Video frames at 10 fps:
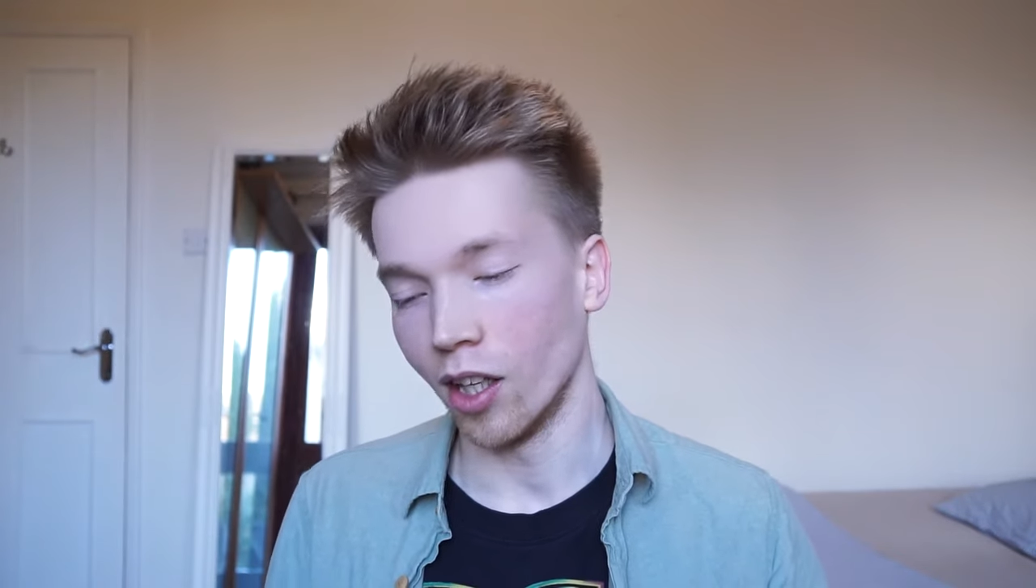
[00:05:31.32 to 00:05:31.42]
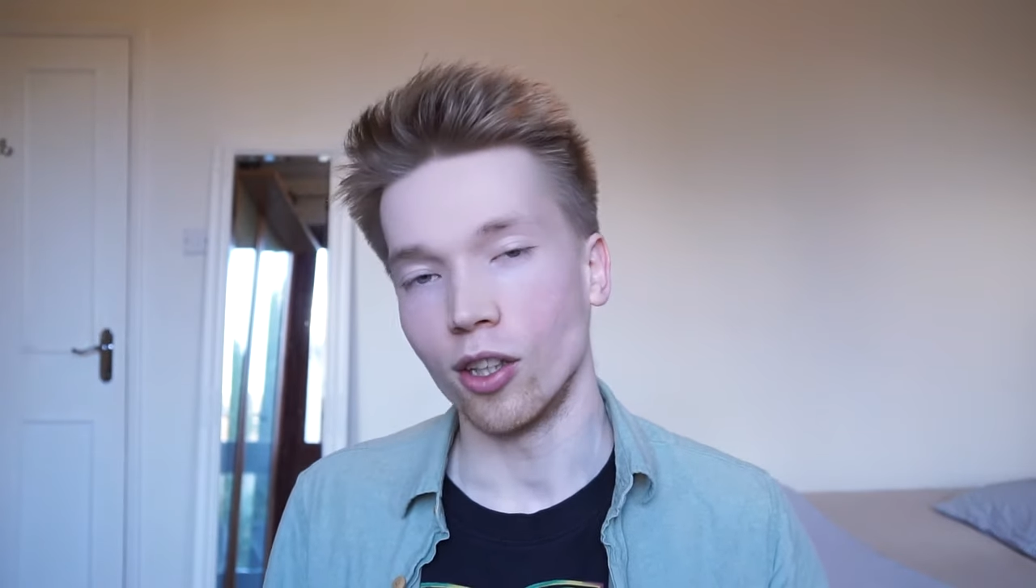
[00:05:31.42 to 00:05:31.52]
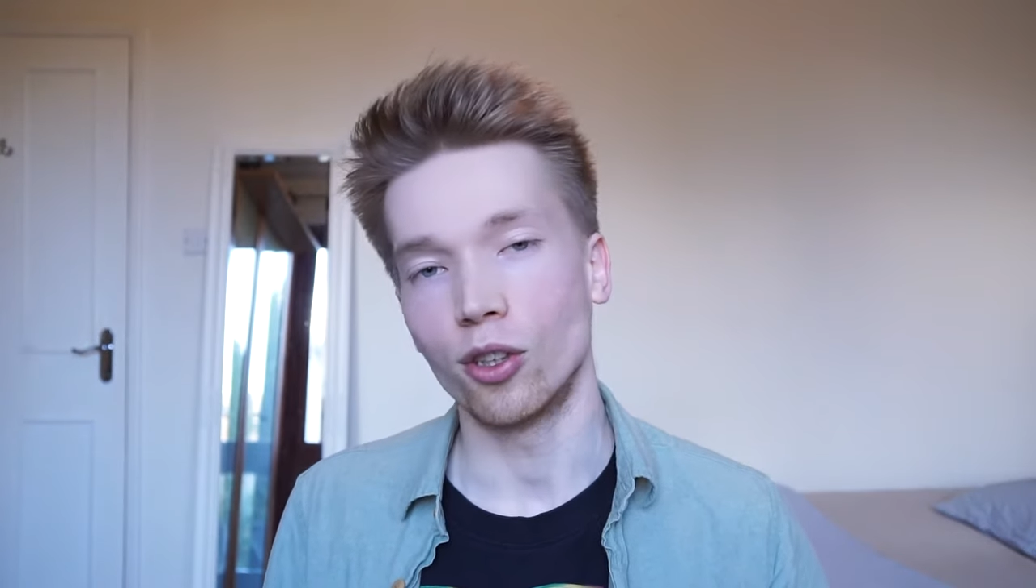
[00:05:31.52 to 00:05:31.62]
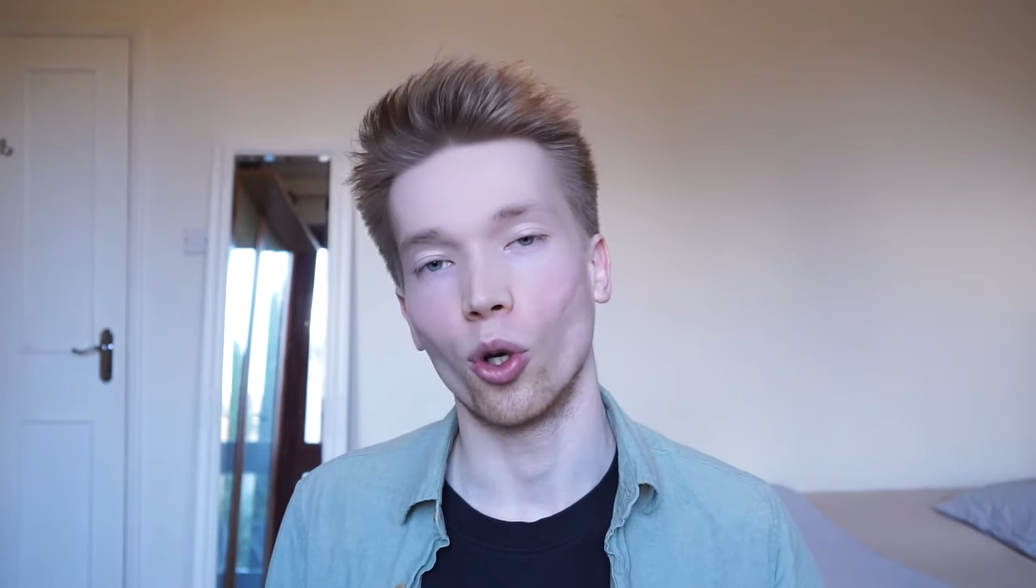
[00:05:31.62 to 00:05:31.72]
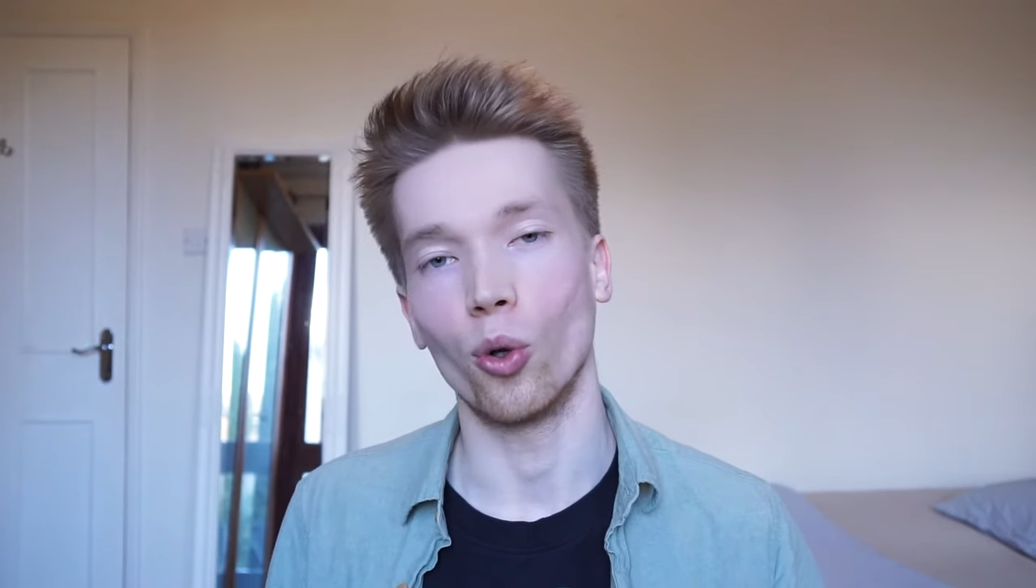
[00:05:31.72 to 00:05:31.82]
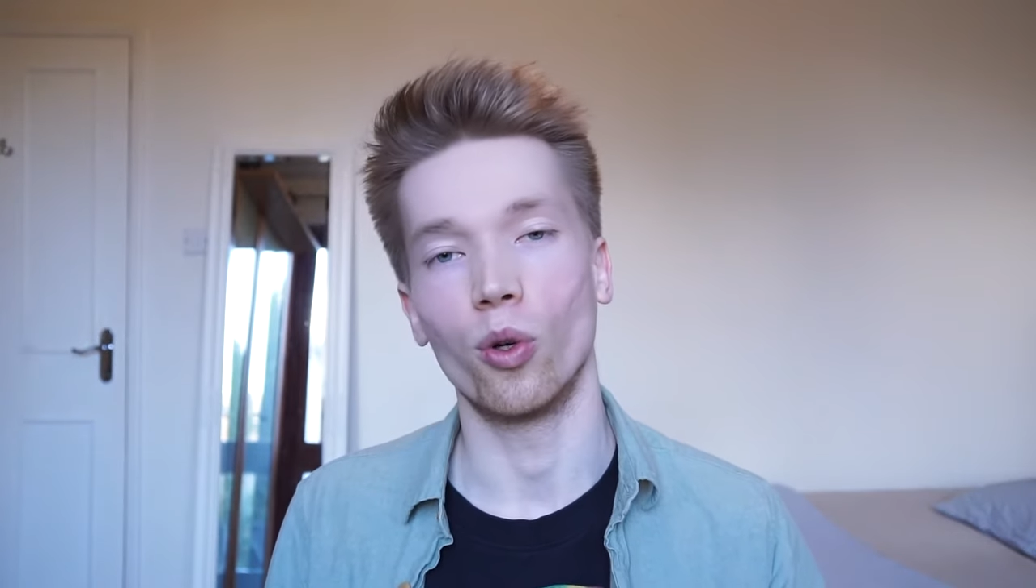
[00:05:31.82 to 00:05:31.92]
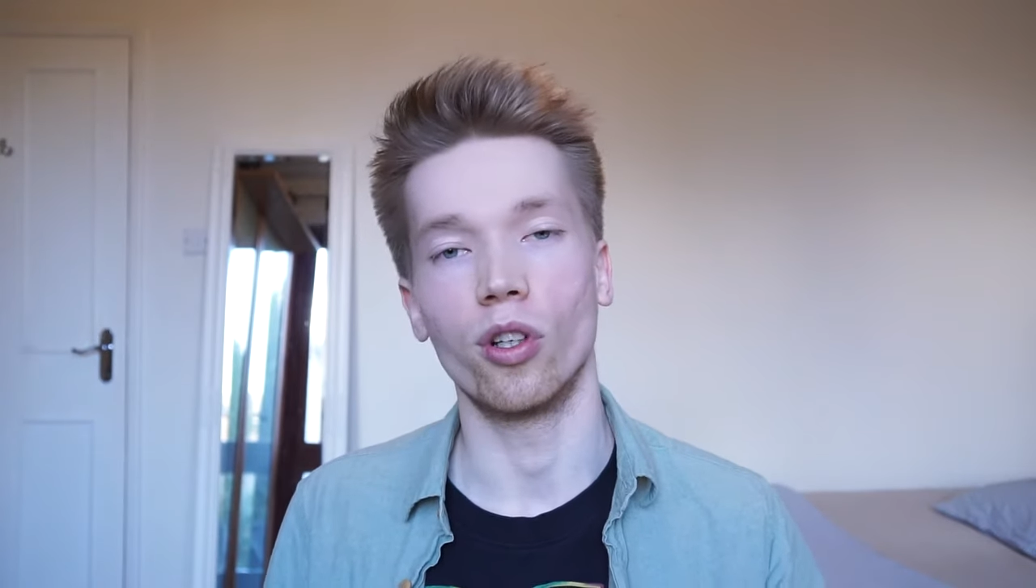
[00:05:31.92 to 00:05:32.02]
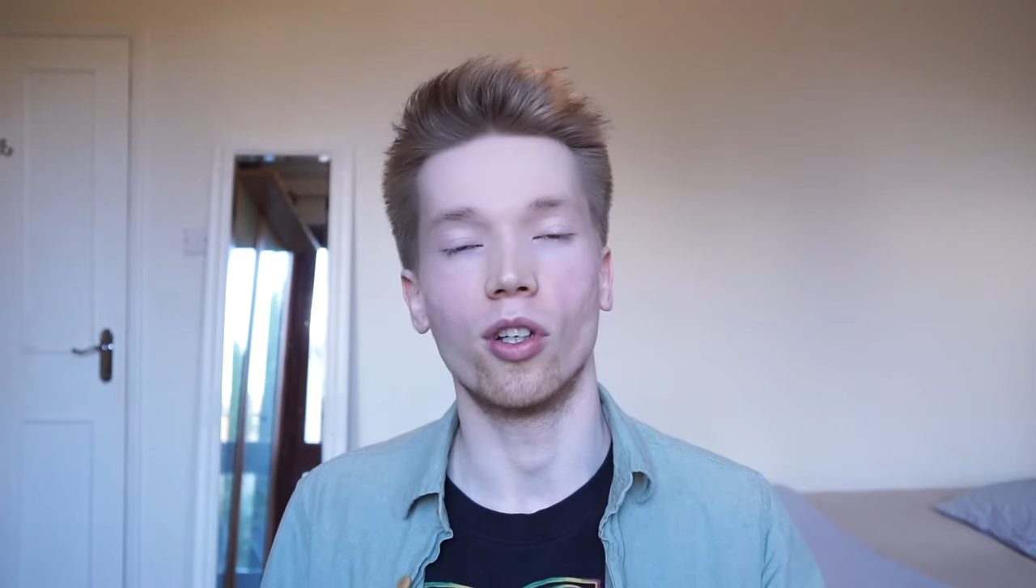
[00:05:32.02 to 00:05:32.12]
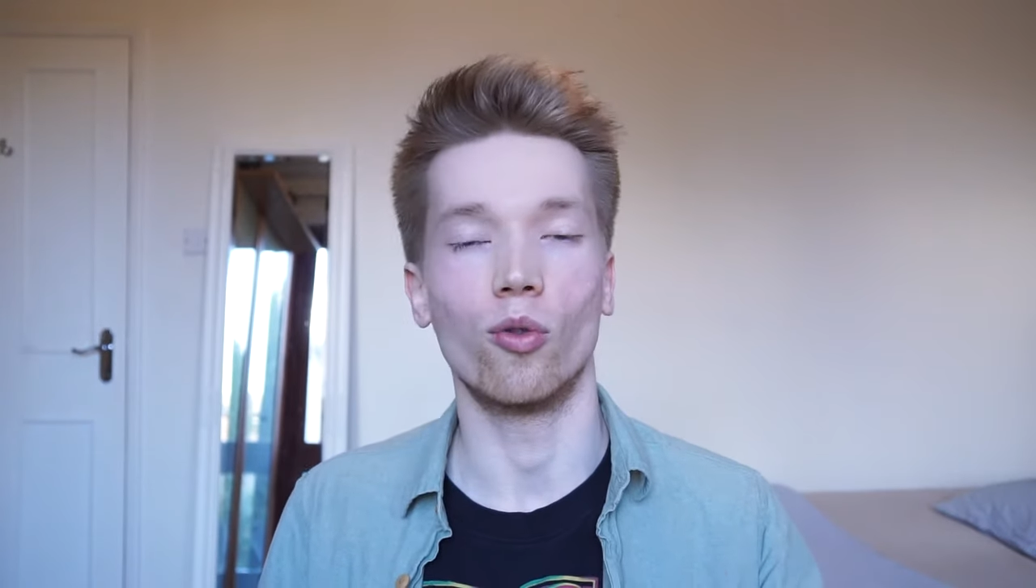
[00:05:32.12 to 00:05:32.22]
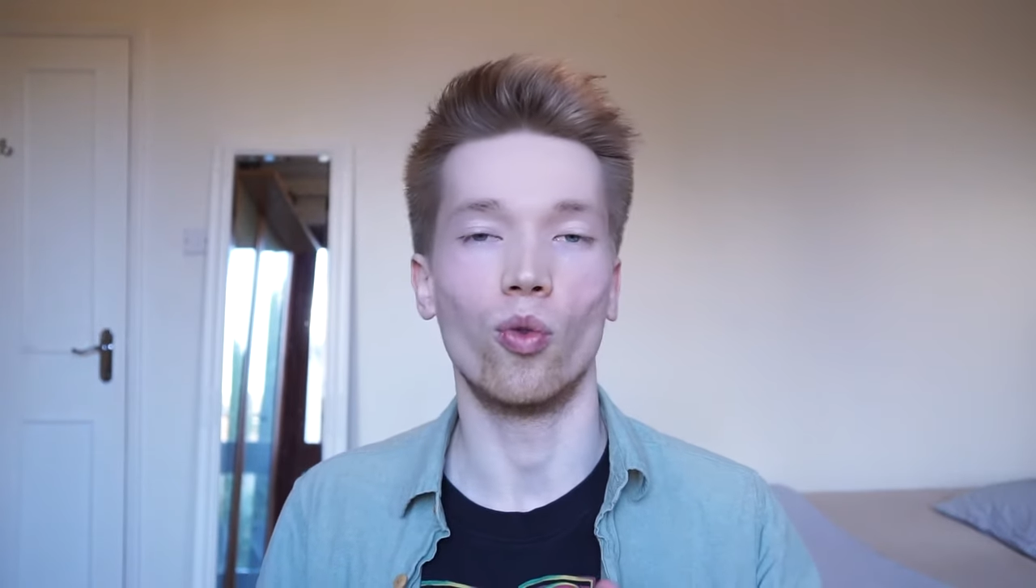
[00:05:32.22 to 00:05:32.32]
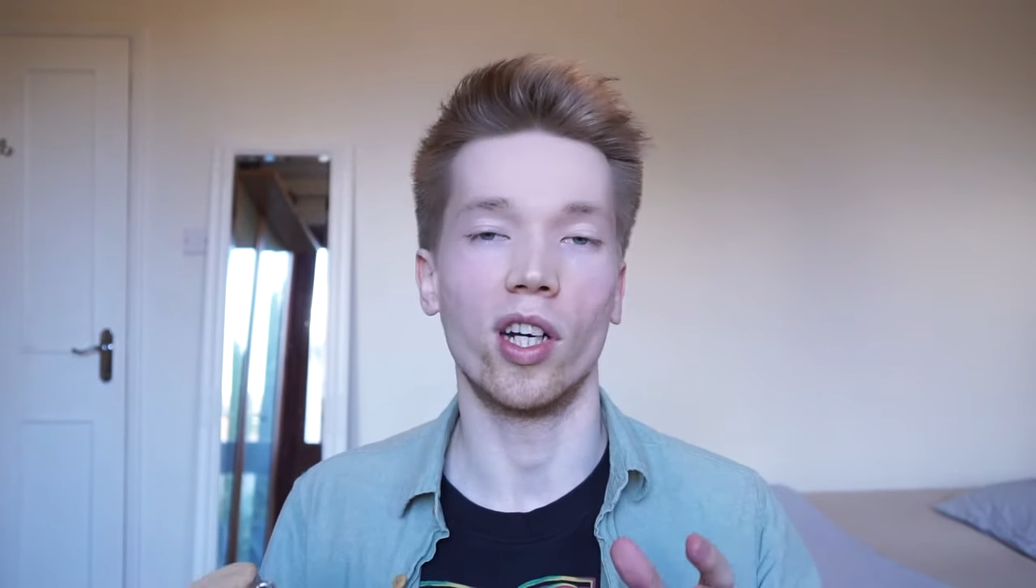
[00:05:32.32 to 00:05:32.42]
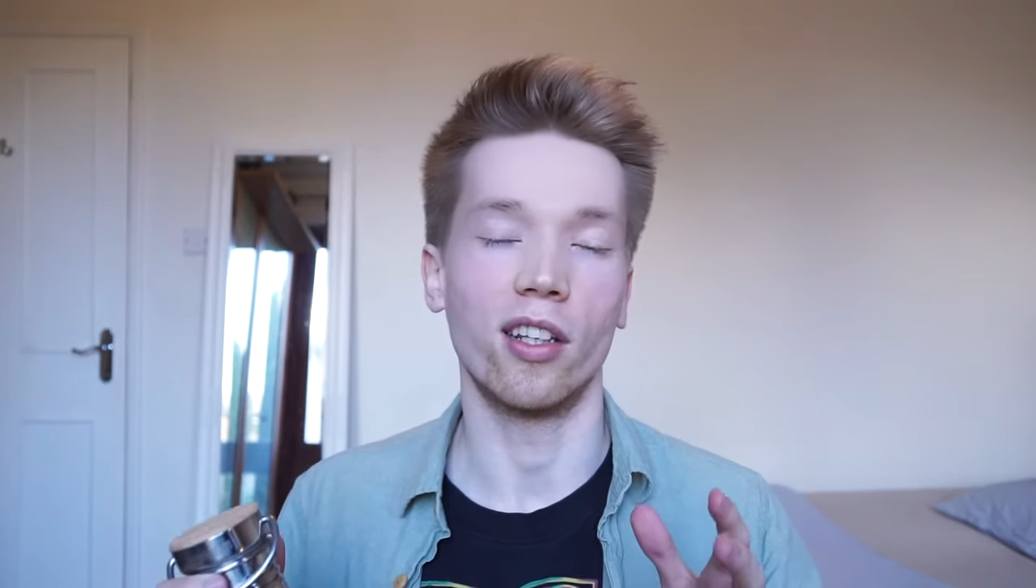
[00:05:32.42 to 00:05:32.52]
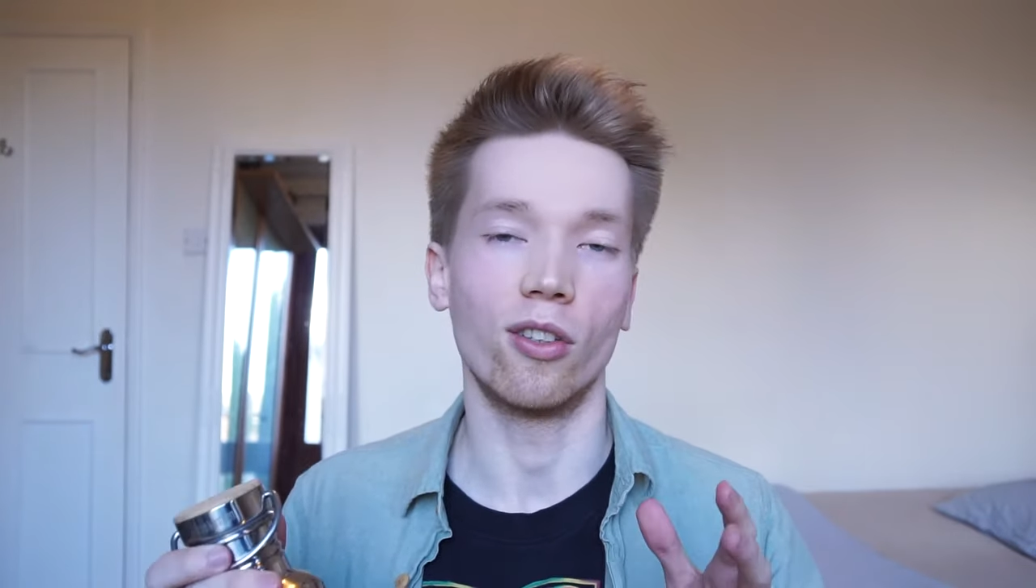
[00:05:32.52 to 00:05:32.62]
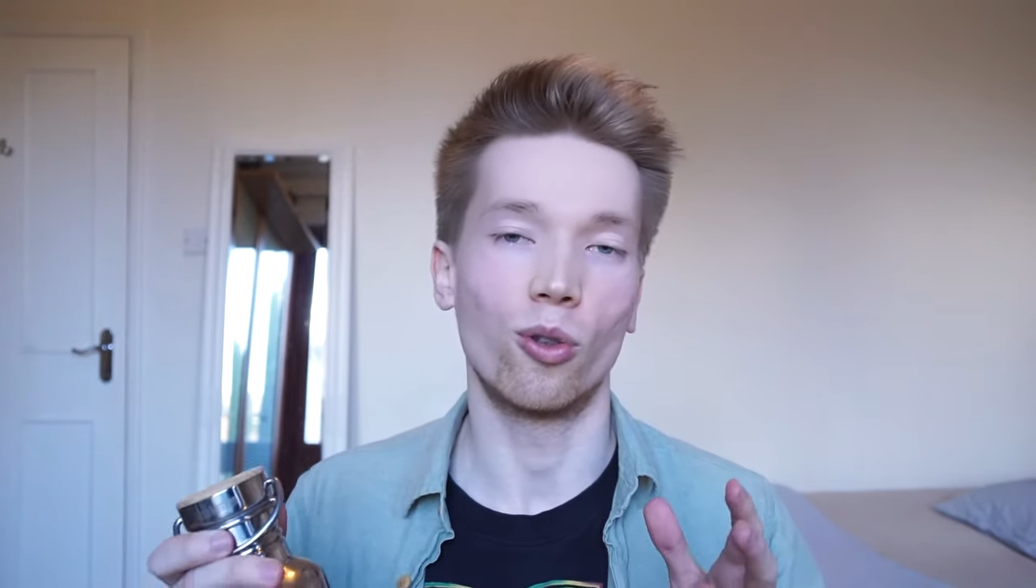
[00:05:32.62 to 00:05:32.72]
So really